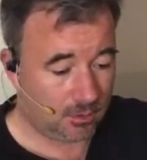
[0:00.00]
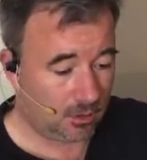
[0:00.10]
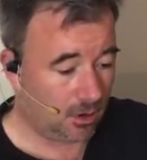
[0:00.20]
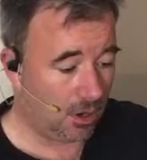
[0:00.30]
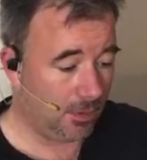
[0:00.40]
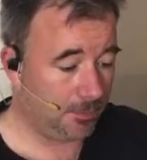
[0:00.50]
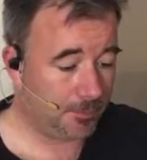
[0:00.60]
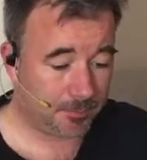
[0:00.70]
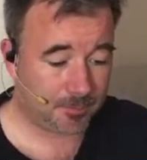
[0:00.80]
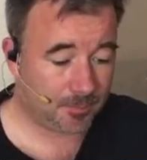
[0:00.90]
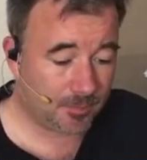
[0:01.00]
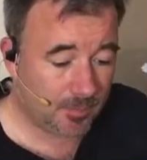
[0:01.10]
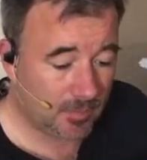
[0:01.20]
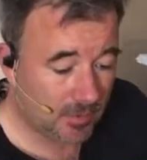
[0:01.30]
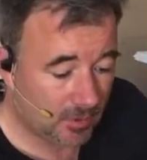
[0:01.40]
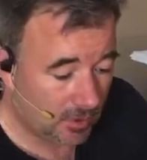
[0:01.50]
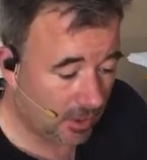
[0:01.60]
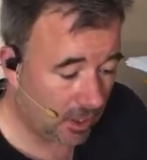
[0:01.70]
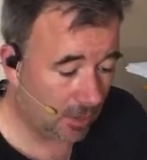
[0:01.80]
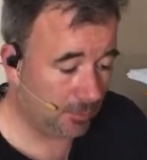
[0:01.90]
All right.
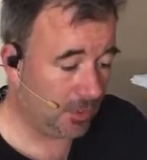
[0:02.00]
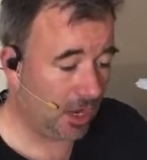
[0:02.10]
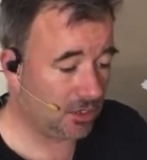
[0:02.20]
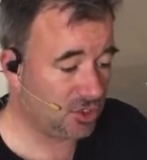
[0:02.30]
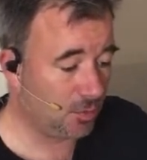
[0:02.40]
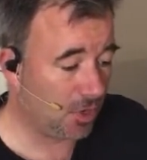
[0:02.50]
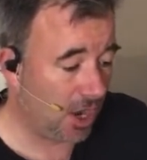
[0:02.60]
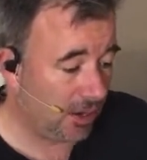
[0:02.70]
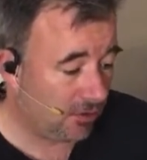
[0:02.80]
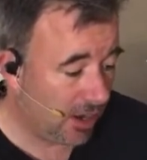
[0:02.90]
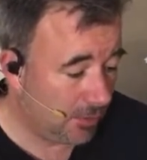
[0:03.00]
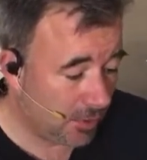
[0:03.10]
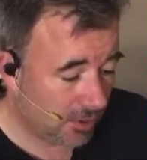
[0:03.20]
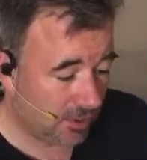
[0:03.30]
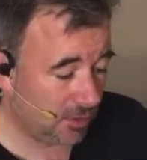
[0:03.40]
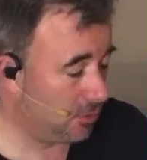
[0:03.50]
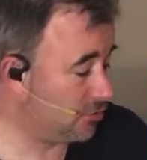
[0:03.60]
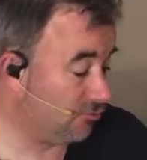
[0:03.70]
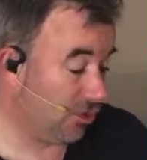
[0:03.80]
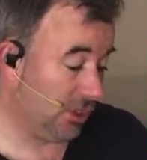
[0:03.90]
Not a super high grade, but it was
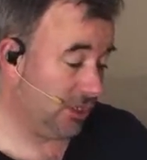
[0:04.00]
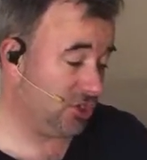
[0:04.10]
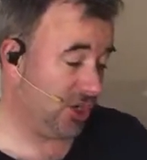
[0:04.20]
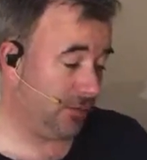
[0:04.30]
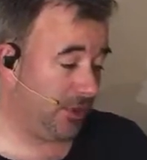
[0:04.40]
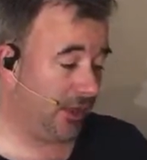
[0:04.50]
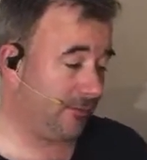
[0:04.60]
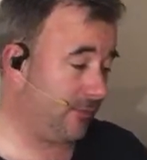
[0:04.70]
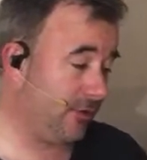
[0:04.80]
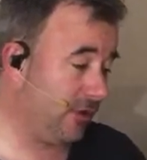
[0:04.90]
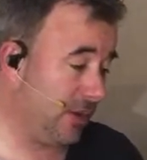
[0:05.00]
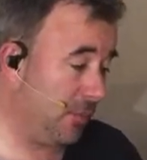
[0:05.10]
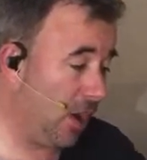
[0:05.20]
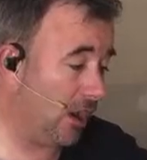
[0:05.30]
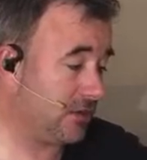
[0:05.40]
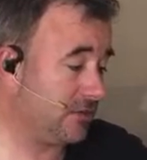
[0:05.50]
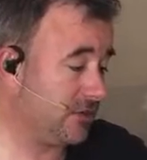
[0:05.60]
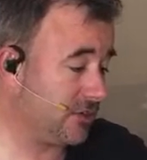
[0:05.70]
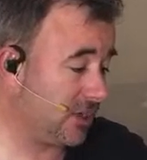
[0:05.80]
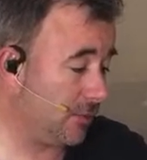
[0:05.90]
really cheap, like $30 or
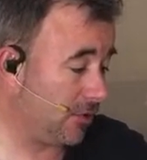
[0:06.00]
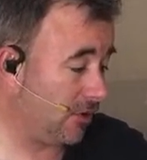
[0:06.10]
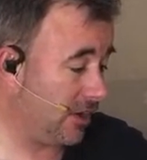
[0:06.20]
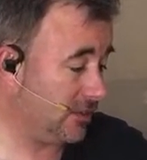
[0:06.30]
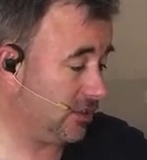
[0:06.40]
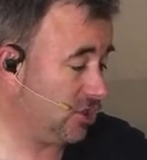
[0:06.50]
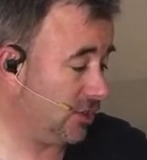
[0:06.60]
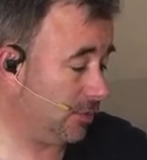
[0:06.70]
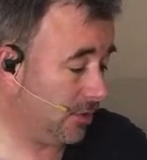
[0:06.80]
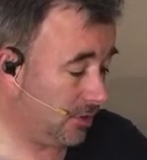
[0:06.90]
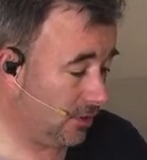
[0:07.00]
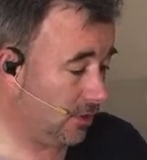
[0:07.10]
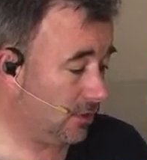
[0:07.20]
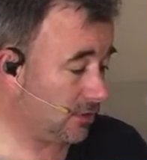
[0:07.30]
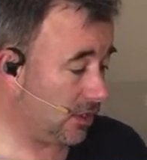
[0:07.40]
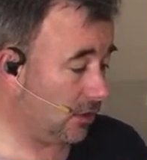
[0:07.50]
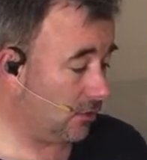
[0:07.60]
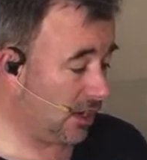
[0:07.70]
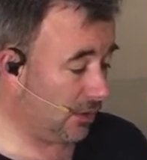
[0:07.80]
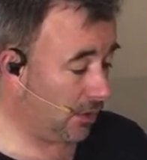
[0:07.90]
just something crazy cheap. So
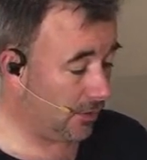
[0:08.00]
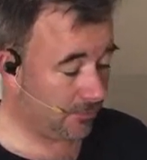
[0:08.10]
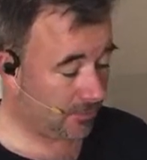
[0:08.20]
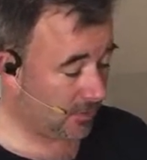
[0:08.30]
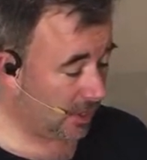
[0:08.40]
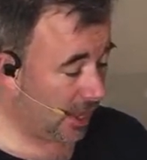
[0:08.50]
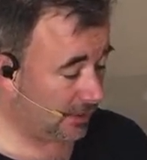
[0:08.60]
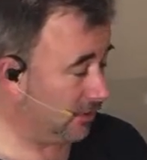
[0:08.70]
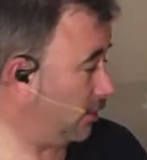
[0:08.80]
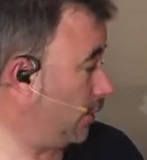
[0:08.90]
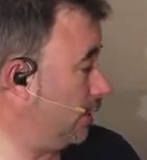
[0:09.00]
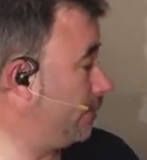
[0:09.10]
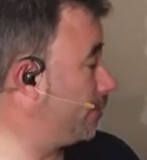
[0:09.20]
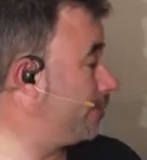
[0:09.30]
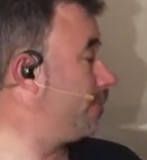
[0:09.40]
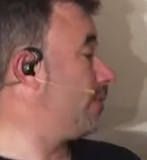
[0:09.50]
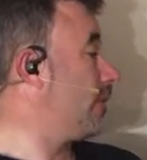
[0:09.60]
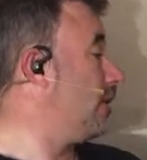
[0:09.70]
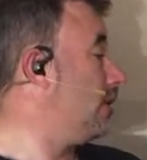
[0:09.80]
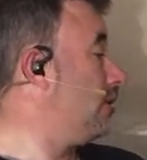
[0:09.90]
anyway, had to do it.
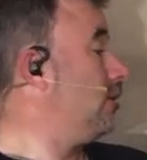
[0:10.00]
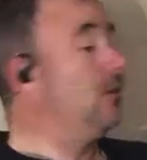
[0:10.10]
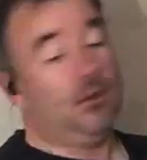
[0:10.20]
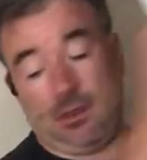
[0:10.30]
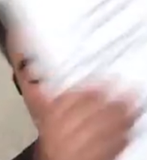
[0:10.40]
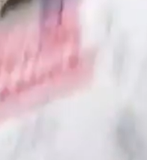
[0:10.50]
All